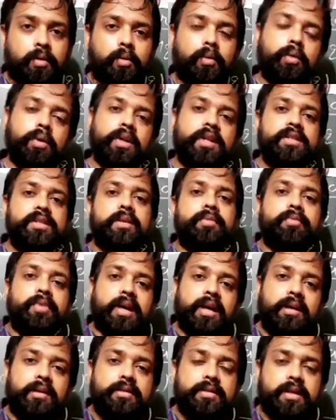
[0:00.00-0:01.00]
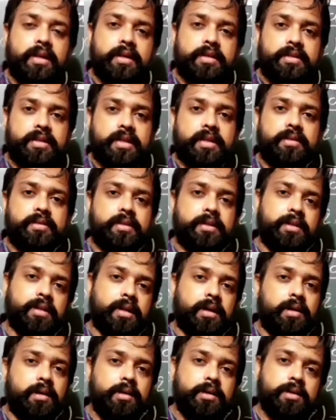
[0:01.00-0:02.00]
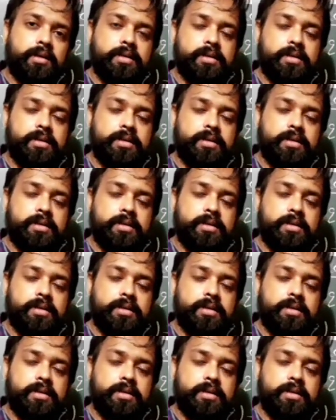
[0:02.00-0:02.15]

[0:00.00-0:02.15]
only some values are changed in the